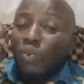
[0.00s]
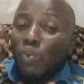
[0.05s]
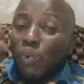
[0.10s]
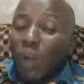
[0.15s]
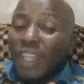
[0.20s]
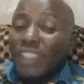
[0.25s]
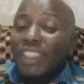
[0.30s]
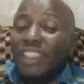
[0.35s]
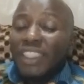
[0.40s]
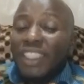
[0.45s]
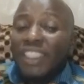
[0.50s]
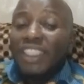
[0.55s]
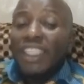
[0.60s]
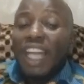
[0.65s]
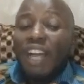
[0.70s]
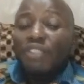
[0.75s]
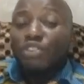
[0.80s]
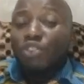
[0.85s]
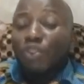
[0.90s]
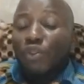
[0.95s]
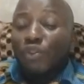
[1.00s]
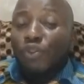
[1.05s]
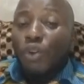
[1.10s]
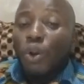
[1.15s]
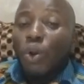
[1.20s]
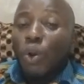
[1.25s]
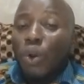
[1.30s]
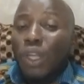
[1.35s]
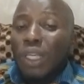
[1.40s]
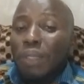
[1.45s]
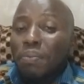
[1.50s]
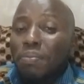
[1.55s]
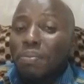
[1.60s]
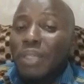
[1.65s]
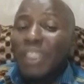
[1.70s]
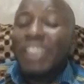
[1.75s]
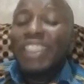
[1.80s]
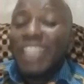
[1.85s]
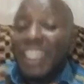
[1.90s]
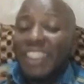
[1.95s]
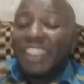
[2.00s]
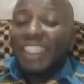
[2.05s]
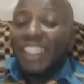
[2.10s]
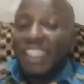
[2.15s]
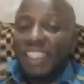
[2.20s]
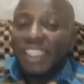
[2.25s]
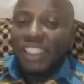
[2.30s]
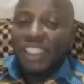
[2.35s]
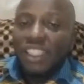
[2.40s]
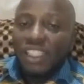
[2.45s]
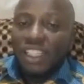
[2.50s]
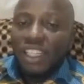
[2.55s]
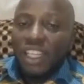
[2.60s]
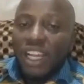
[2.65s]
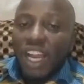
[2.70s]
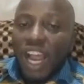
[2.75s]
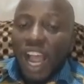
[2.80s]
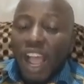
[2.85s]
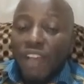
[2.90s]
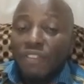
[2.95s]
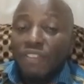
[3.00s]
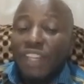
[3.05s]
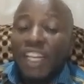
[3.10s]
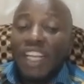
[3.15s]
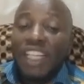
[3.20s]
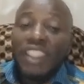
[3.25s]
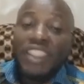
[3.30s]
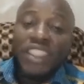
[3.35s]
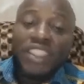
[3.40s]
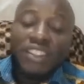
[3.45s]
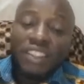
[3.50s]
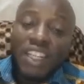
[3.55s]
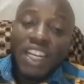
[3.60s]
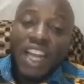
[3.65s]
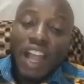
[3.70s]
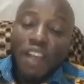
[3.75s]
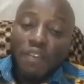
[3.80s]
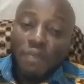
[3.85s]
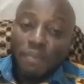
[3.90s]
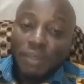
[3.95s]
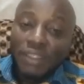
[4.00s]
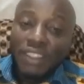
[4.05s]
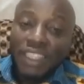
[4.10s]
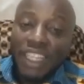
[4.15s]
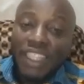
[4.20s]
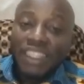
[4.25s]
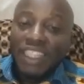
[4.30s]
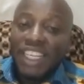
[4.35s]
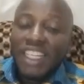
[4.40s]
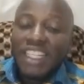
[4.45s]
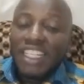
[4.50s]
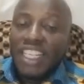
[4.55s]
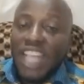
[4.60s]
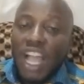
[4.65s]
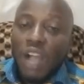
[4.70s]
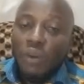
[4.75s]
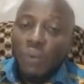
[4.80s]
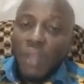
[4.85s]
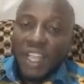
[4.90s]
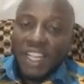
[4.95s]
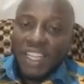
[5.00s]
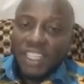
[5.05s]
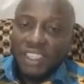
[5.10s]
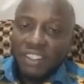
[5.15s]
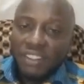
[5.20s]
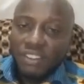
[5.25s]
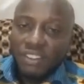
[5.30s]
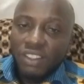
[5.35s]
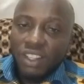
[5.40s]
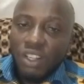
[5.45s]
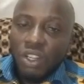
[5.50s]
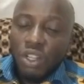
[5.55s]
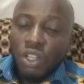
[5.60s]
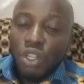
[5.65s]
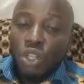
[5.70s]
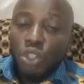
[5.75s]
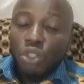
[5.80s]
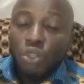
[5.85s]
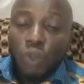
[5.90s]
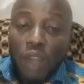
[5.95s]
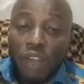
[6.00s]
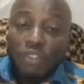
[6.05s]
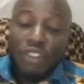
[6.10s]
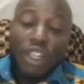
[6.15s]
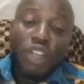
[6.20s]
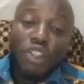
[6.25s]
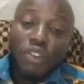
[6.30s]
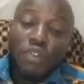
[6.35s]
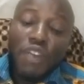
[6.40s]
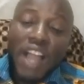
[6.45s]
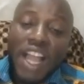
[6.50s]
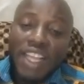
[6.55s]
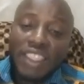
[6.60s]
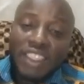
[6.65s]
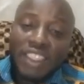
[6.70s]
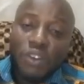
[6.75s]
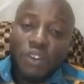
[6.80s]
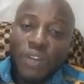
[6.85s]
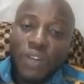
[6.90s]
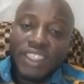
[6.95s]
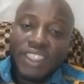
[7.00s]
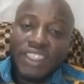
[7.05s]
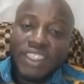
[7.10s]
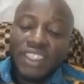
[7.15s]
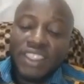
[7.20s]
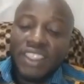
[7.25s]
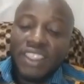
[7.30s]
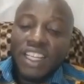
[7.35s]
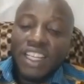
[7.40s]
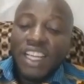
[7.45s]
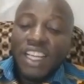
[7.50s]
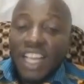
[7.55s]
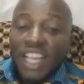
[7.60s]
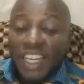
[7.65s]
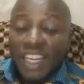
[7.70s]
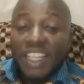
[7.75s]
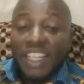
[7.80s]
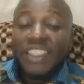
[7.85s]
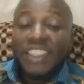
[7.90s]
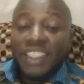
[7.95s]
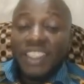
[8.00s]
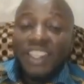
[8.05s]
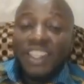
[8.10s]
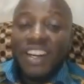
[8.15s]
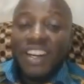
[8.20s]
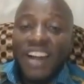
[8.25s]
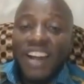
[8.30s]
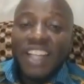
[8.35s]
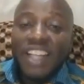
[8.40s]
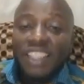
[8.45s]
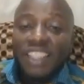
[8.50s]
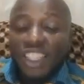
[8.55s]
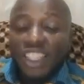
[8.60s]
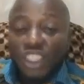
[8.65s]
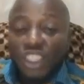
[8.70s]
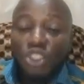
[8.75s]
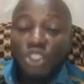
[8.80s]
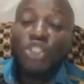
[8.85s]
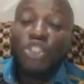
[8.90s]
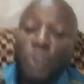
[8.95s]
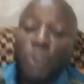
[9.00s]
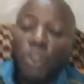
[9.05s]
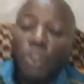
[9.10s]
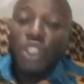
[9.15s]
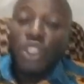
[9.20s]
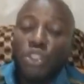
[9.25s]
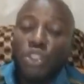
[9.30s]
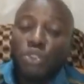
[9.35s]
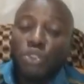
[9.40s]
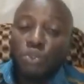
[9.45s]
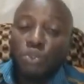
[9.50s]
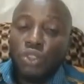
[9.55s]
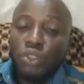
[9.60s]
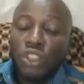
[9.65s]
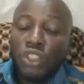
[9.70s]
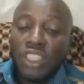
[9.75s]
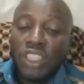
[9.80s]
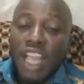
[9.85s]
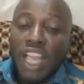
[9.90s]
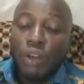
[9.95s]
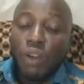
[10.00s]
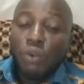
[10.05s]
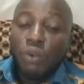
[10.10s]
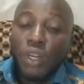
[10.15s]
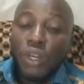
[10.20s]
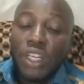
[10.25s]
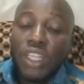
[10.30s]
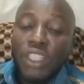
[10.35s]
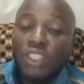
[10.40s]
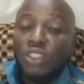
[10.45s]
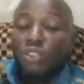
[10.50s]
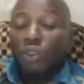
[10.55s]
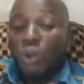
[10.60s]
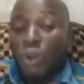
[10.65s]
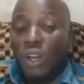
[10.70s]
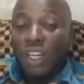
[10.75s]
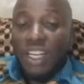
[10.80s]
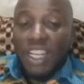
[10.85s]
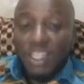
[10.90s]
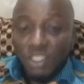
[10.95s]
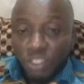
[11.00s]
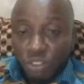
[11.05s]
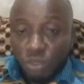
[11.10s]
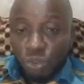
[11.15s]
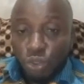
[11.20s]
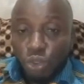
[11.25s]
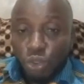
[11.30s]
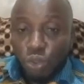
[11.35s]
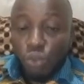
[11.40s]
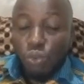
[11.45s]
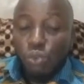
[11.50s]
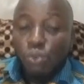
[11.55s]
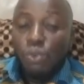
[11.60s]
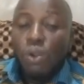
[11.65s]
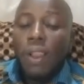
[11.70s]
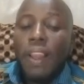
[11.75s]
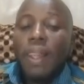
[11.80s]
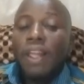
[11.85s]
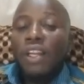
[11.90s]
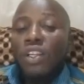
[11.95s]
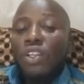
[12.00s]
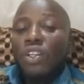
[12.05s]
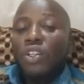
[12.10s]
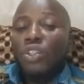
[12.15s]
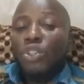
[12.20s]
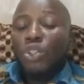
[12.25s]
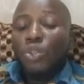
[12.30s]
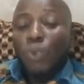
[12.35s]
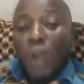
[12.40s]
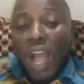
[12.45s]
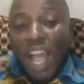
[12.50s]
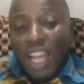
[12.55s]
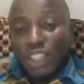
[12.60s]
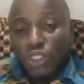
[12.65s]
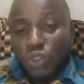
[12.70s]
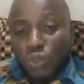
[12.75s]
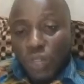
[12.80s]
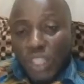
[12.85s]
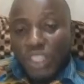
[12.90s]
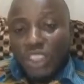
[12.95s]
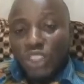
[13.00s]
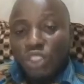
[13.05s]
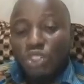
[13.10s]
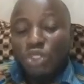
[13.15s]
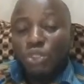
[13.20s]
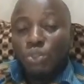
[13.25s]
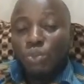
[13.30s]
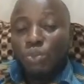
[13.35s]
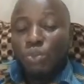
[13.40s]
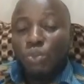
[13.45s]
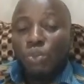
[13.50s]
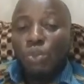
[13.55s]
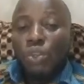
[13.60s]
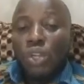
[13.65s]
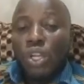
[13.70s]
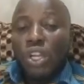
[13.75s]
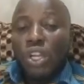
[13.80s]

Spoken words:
questions have to follow immediately after the children have presented their work. So after you've asked the question and the children write and they show it to their colleagues or to you, you ask question to